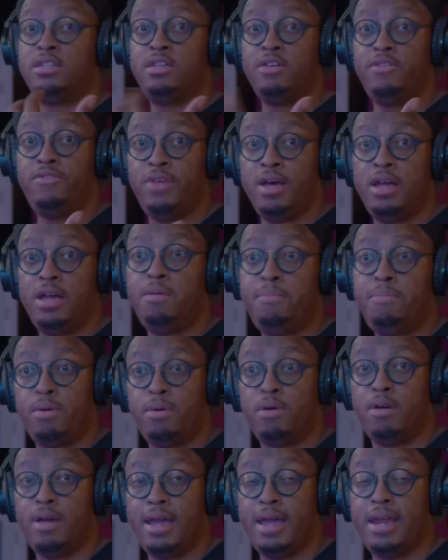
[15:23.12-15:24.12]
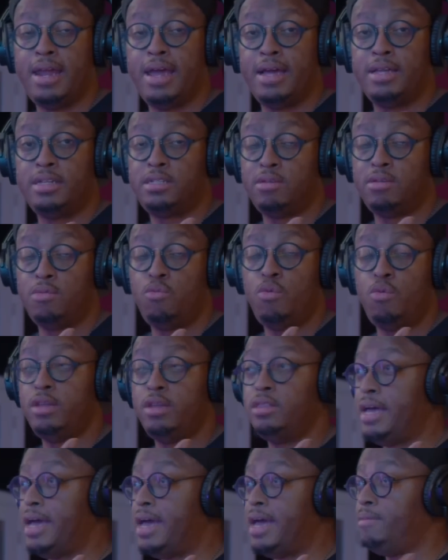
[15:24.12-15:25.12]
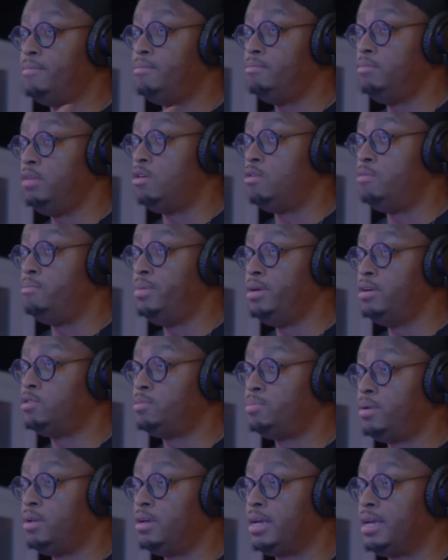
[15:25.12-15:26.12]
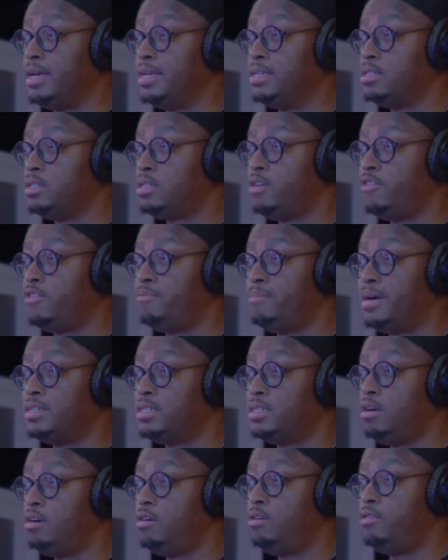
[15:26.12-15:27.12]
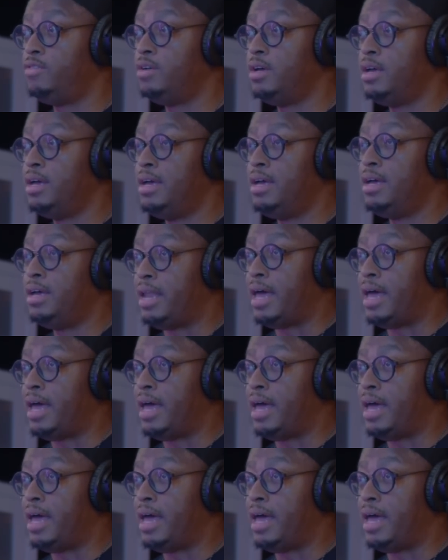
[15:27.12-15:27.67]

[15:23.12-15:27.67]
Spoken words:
as a developer and as someone that, you know, builds plugins and stuff myself,